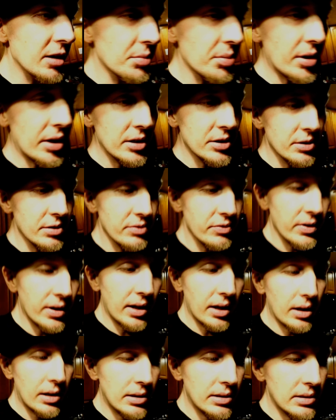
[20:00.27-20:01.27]
pressure
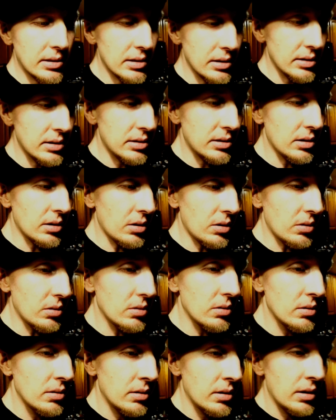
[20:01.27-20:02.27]
fans, and so
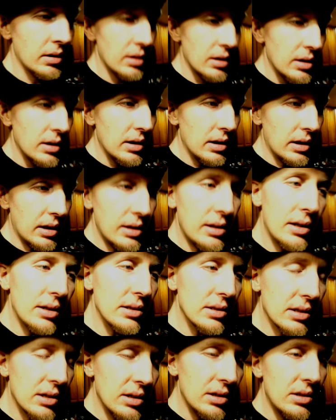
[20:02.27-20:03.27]
it does
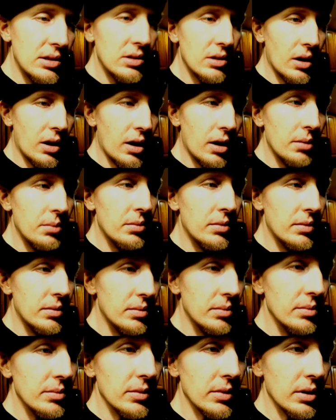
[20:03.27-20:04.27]
a good job.
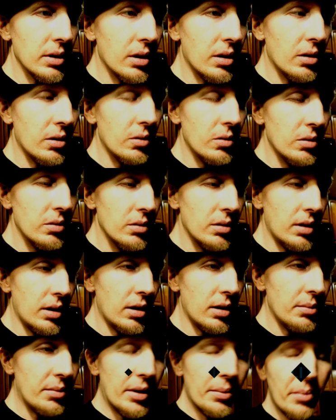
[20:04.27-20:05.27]
you know.
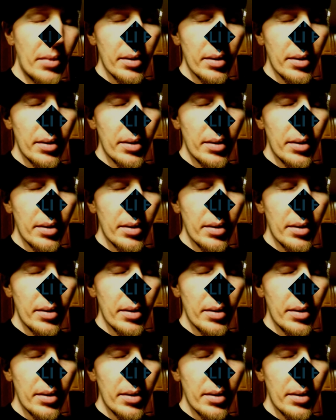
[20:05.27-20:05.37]
My